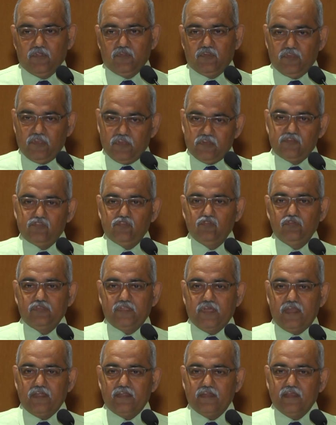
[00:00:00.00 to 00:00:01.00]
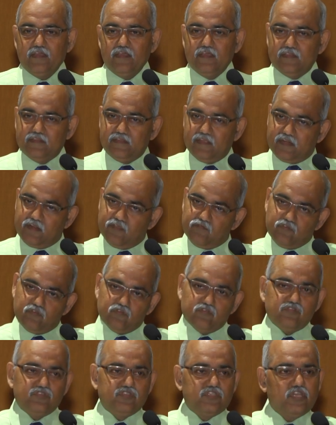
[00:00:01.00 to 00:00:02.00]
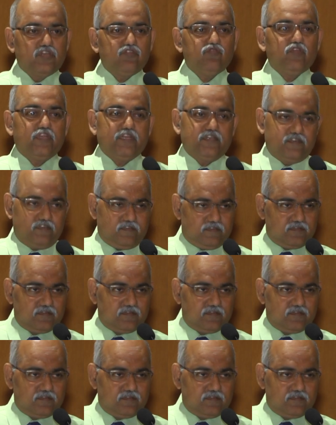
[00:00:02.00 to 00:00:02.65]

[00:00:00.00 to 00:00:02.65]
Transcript: to ensure that the review is genuine,